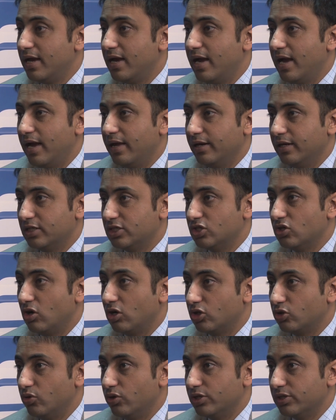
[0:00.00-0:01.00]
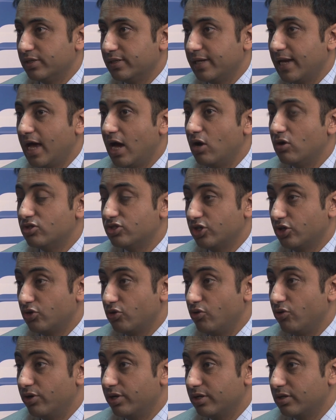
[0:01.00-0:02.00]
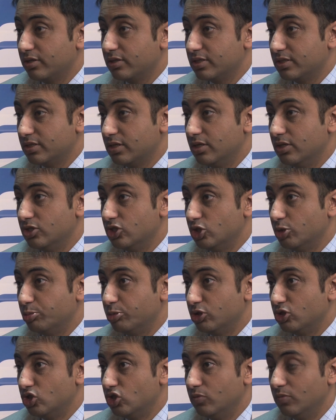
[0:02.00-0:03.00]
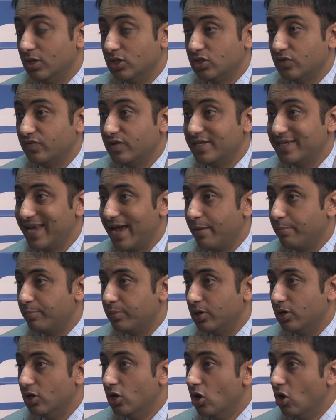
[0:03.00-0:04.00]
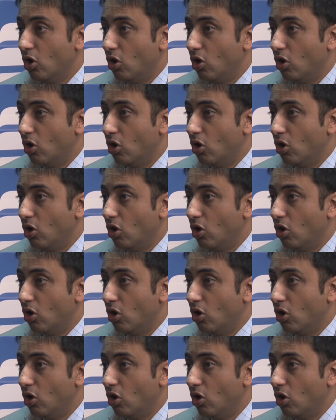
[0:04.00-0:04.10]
and it's not going to allow security concerns to put too much of a damper